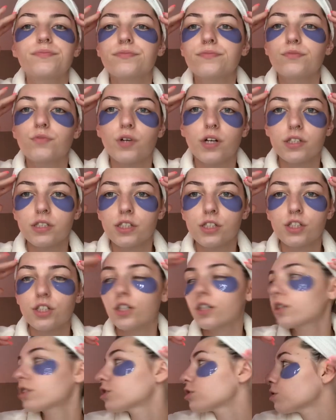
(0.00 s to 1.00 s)
wear a t-shirt
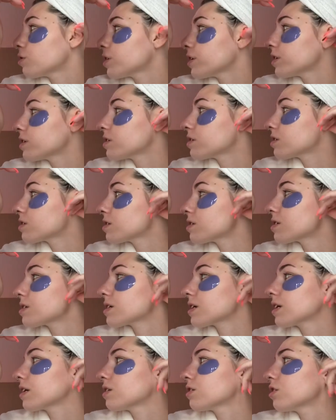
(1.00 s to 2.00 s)
and shorts because
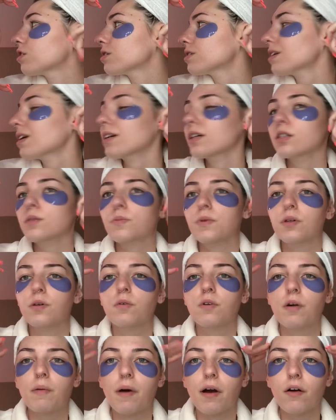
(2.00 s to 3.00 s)
it looks like it's pretty
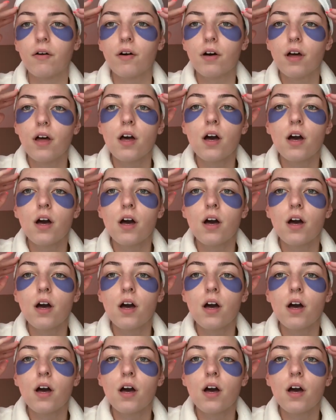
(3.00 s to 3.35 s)
warm out.